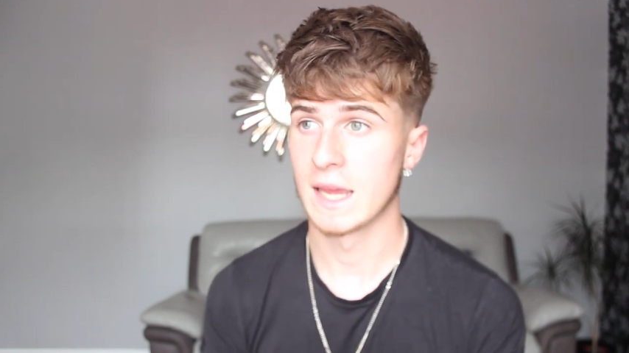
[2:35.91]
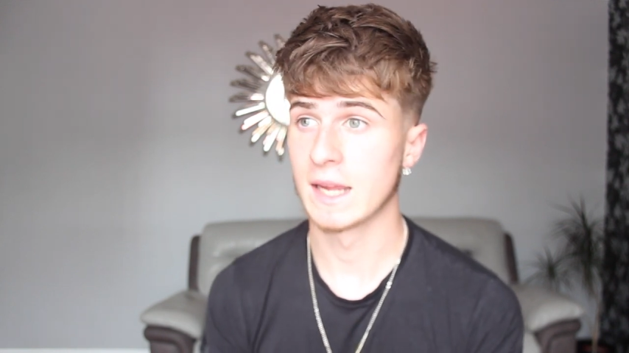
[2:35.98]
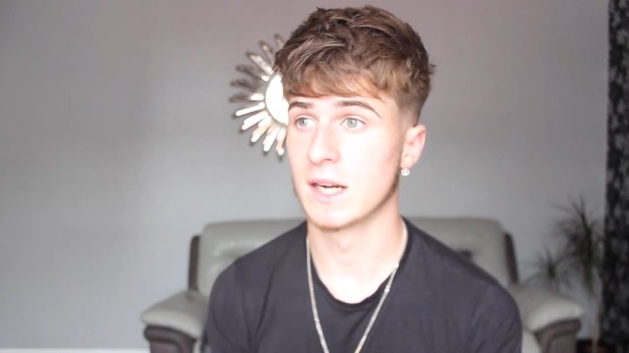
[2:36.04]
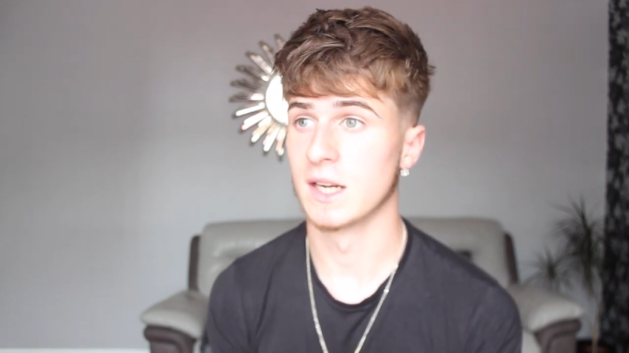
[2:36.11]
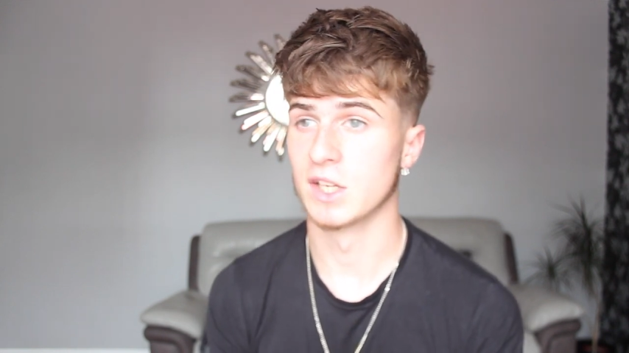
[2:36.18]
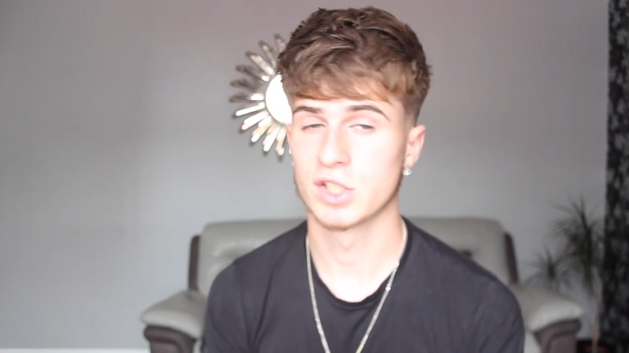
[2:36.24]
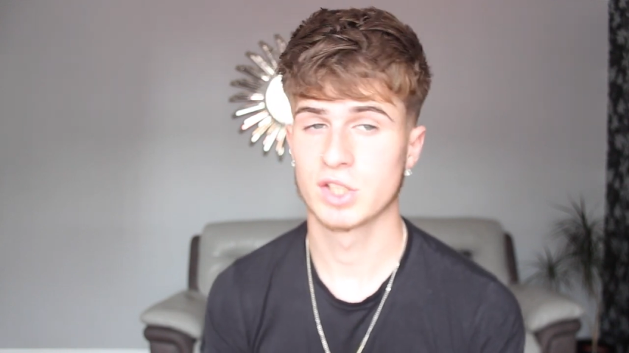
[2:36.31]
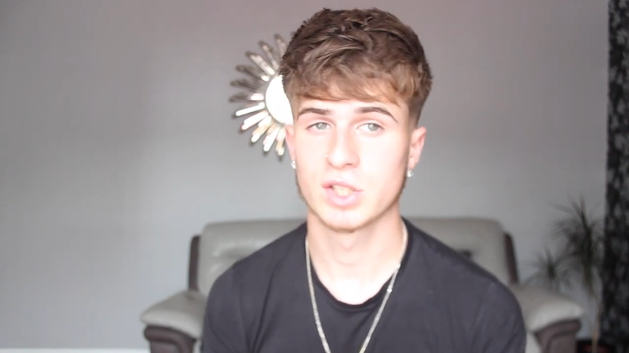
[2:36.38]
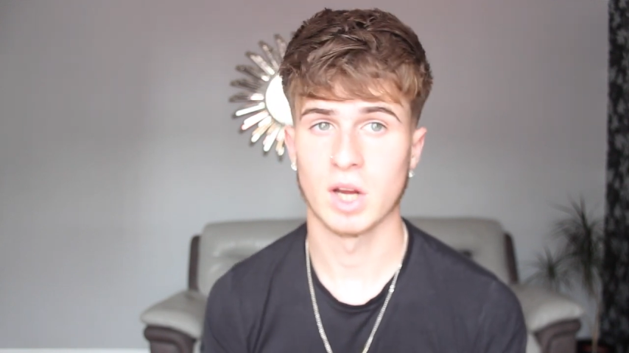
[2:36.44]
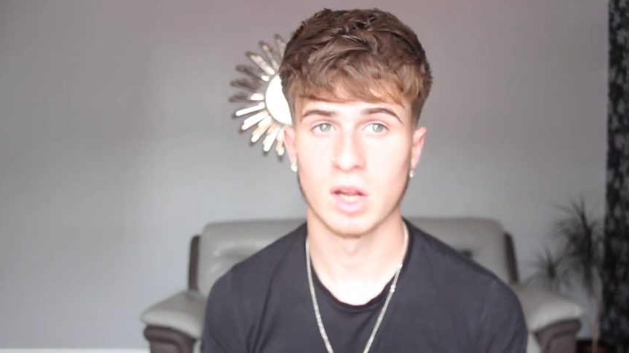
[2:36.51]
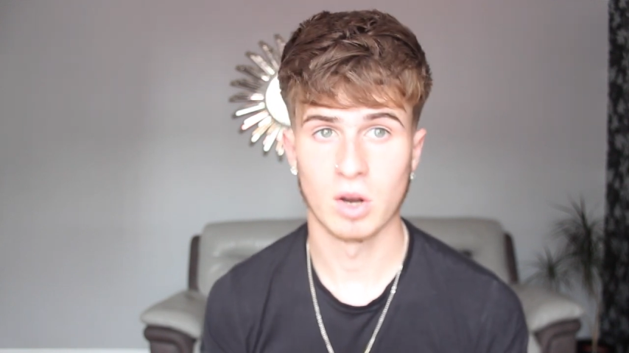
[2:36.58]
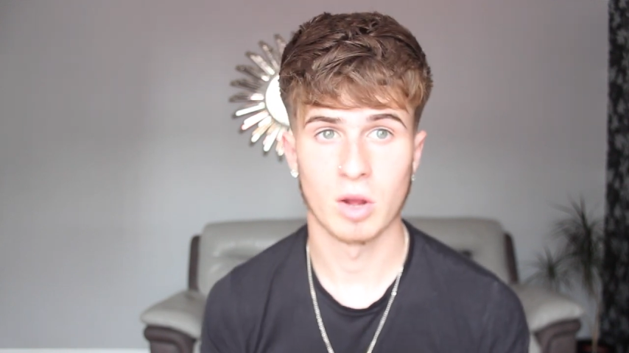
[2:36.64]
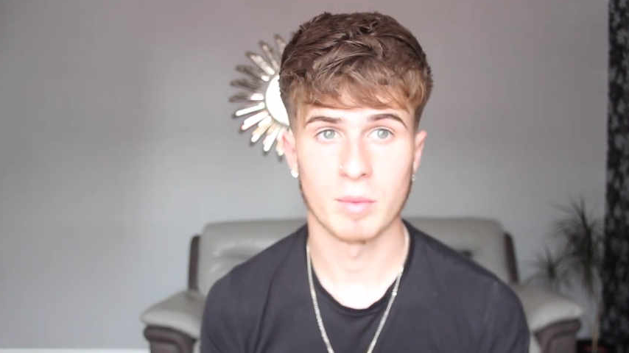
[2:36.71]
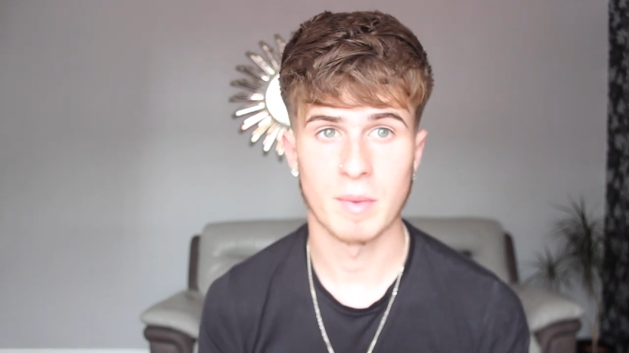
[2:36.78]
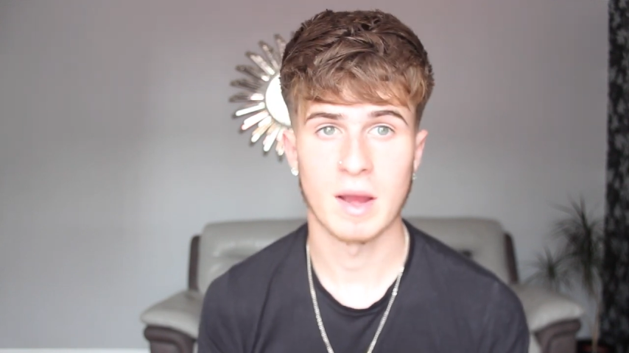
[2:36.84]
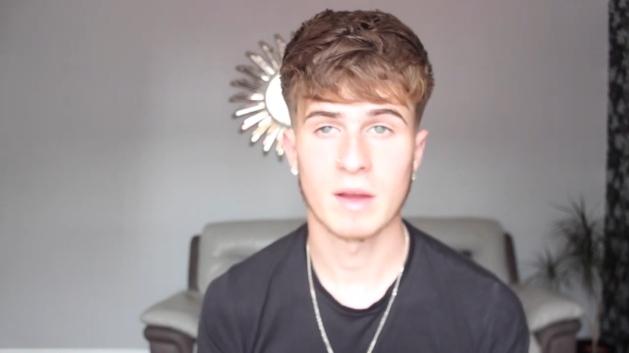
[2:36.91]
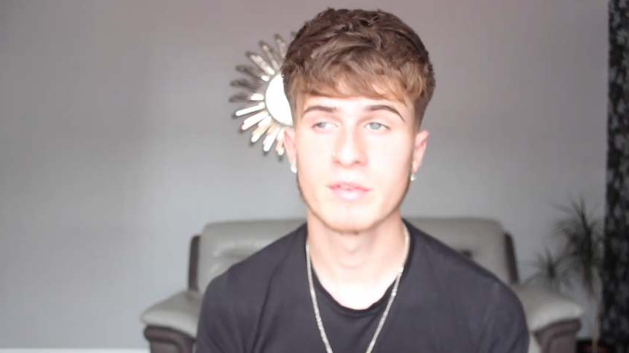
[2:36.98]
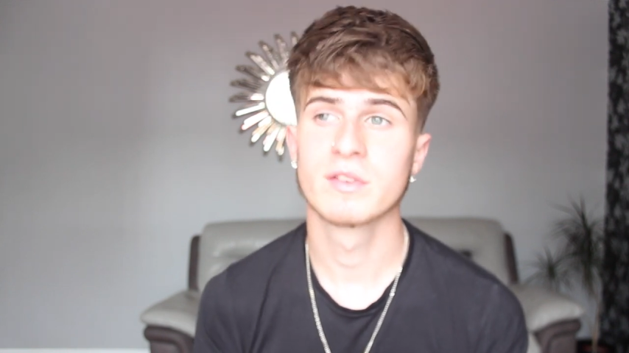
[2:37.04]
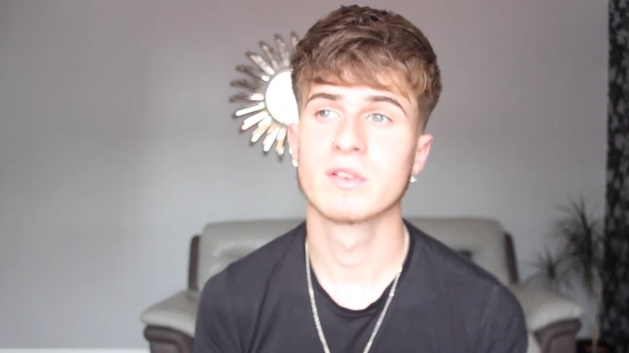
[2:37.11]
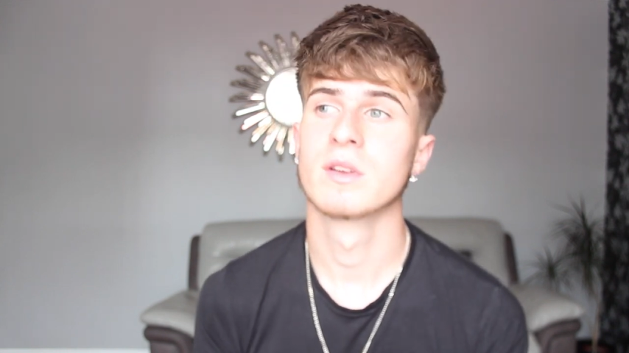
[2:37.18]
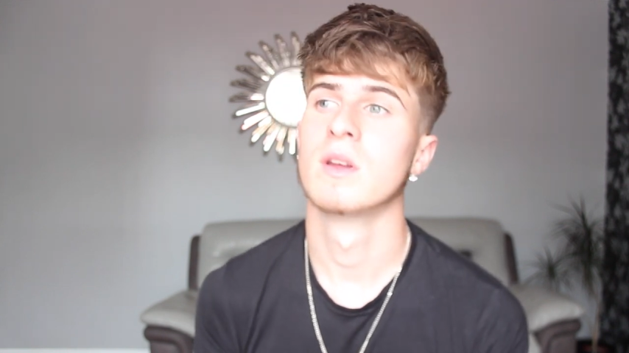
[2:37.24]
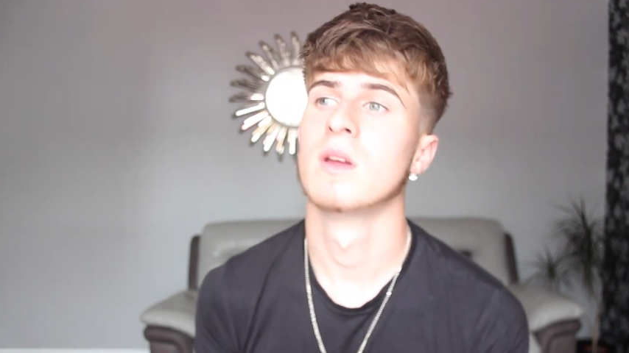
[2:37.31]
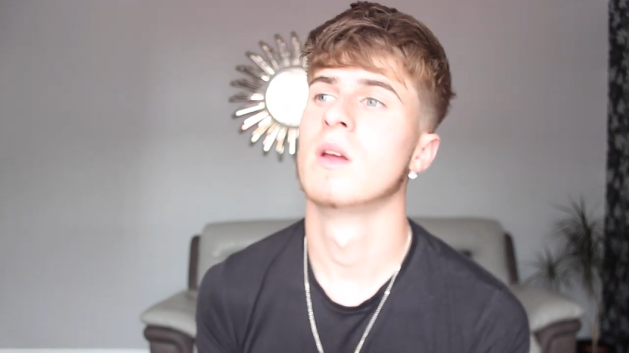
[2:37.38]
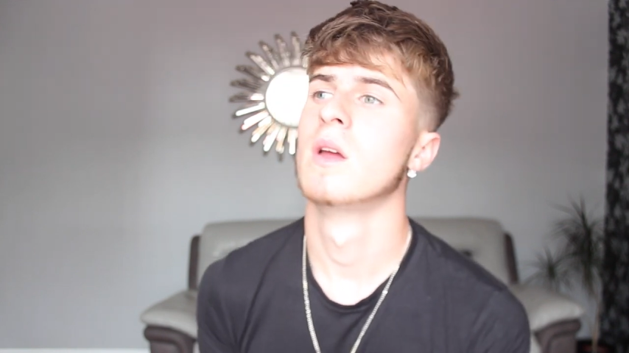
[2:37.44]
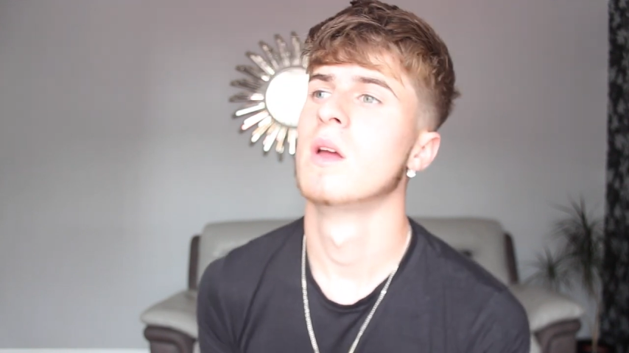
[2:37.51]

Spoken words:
English, unlike maths.